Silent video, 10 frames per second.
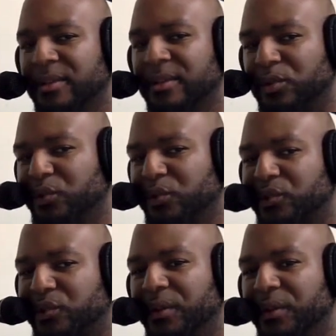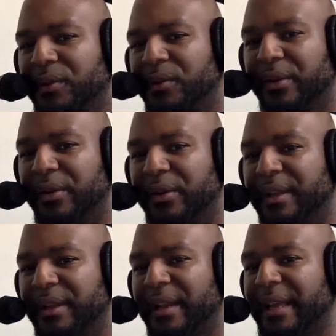So tout son yo gen un
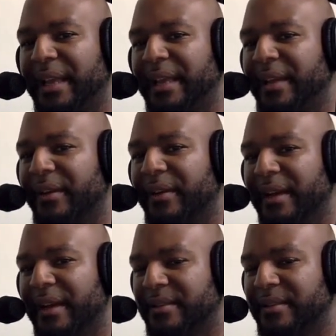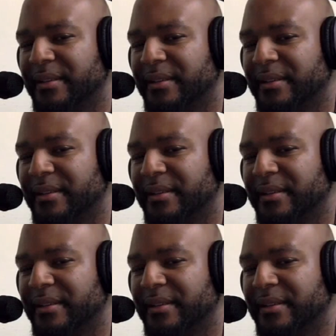delay here, guys.